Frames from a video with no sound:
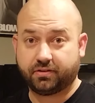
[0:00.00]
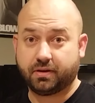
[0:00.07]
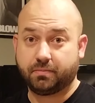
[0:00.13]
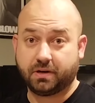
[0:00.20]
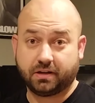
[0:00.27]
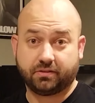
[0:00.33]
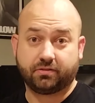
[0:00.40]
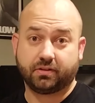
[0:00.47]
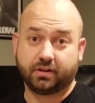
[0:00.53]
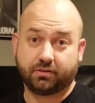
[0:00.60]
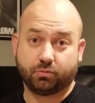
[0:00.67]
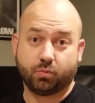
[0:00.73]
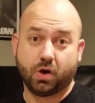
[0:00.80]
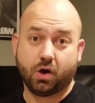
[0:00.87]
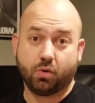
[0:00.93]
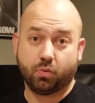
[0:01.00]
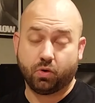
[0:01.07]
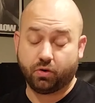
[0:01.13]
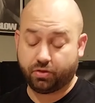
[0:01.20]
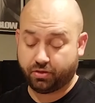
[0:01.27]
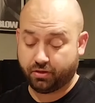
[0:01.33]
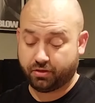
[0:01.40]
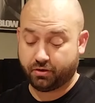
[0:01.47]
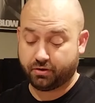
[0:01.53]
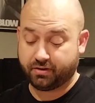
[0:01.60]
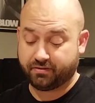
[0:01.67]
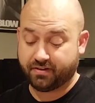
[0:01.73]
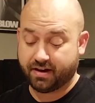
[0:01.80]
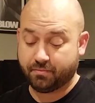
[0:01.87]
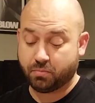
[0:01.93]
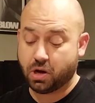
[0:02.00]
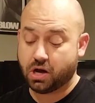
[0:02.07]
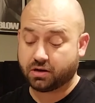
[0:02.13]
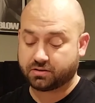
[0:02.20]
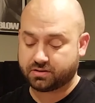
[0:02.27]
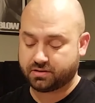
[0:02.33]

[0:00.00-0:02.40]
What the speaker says: I mean, it's well worth the $35.